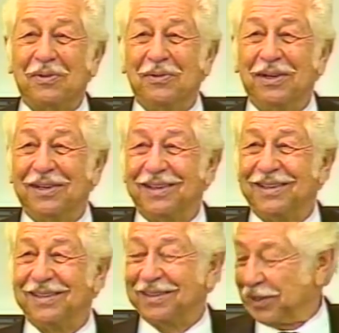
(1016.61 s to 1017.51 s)
We'll
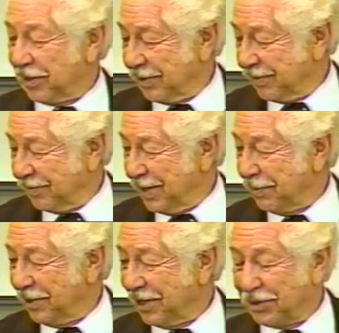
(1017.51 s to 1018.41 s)
uh,
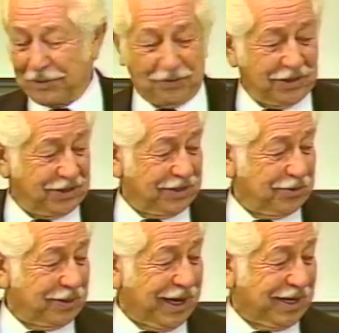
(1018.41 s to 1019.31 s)
maybe let you visit a
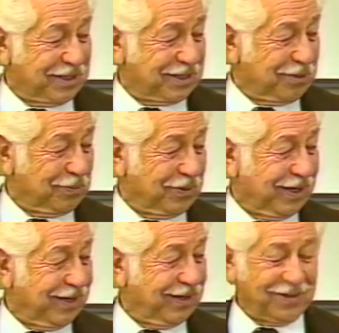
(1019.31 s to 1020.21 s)
ranch
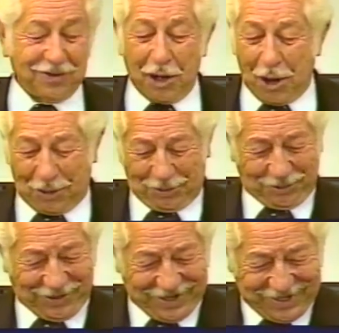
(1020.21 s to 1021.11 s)
someday. Oh,
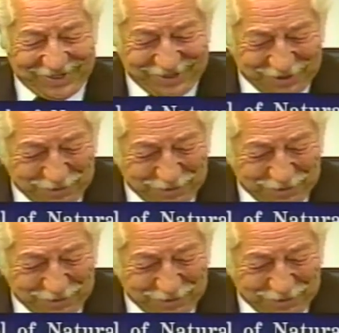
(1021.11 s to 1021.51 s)
right.